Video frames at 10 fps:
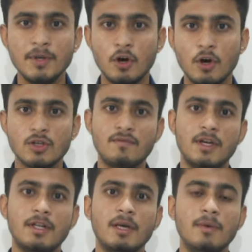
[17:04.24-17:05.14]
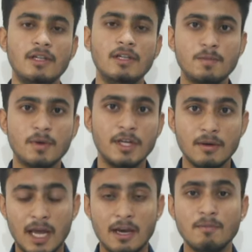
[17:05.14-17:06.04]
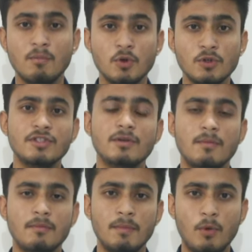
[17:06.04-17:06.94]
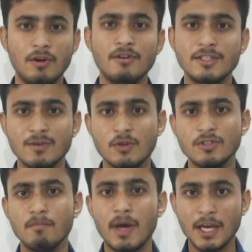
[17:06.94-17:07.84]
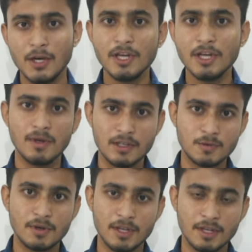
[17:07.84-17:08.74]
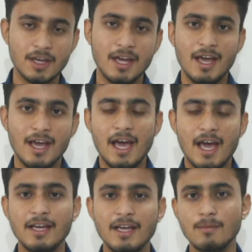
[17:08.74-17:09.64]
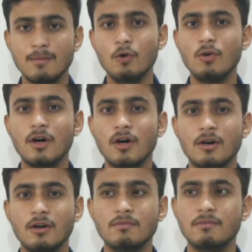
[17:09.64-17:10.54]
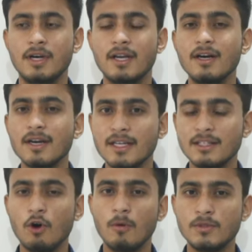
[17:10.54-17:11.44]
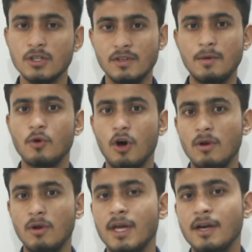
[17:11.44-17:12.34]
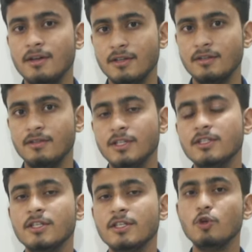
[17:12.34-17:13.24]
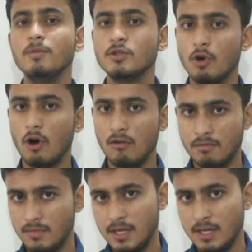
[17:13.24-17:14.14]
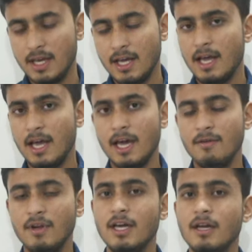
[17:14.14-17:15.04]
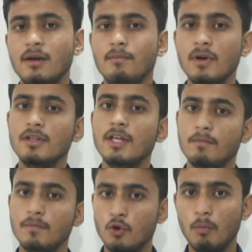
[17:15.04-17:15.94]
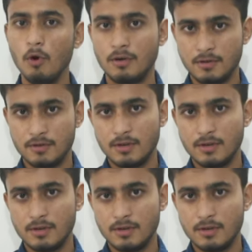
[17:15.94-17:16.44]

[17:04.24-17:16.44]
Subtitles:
because of that chemical spraying, and most important reason was the manual chemical spraying. And I somehow recognized and observed that problem, that this need to be solved. And when I built that robot,